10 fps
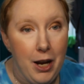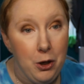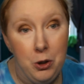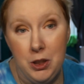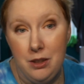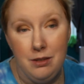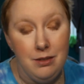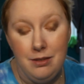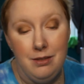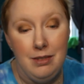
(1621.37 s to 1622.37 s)
I
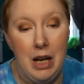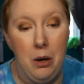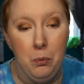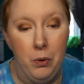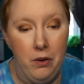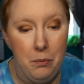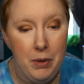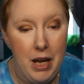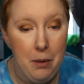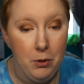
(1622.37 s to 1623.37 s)
wouldn't have
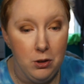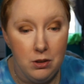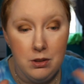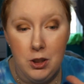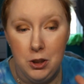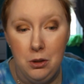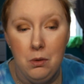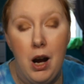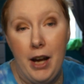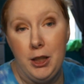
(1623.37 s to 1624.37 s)
been able to
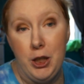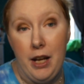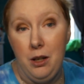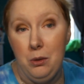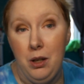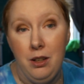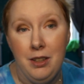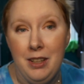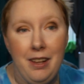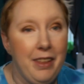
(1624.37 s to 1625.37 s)
do eyeshadow
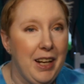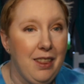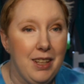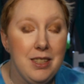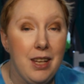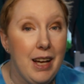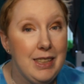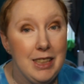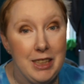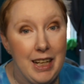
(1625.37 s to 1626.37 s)
like this
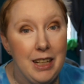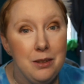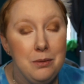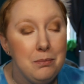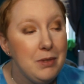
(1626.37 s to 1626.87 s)
until now.